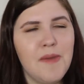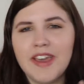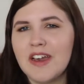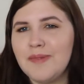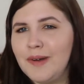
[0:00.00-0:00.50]

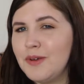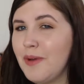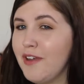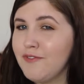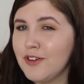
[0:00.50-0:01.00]
makeup I would
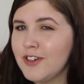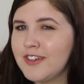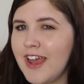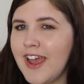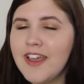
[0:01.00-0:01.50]
buy
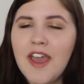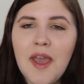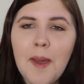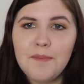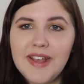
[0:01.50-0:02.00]
first tag.
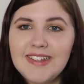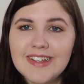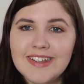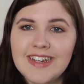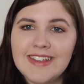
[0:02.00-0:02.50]

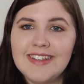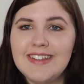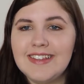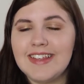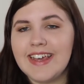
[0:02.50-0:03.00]
Basically,
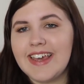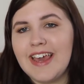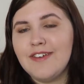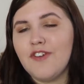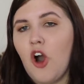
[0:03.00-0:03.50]
this is like
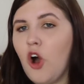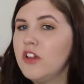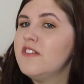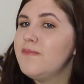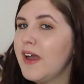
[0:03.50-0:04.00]
if
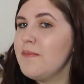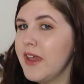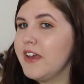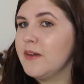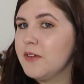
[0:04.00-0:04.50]
all of my
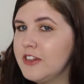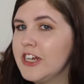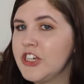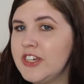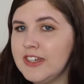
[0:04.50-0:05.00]
makeup
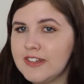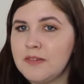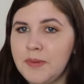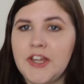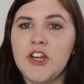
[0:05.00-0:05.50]
collection
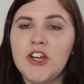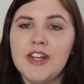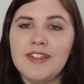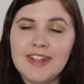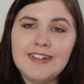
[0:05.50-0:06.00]

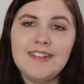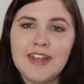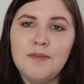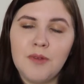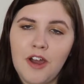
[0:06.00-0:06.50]
disappeared, these
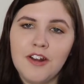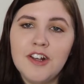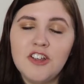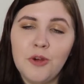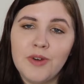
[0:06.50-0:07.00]
10
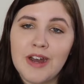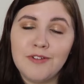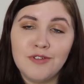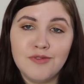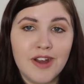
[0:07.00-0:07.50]
products are what I
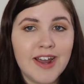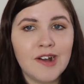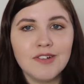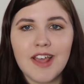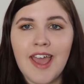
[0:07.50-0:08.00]
would run
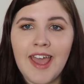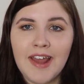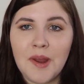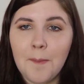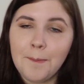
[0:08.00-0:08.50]
out
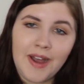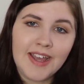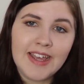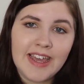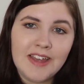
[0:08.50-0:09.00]
and buy
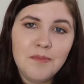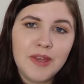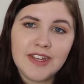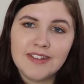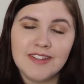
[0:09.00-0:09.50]
again
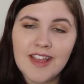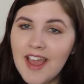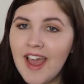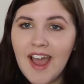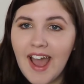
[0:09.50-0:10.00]
because
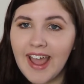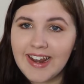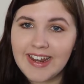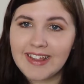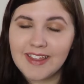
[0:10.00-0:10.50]
I
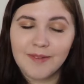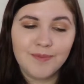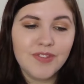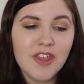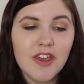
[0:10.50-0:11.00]
need
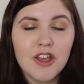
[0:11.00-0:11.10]
them.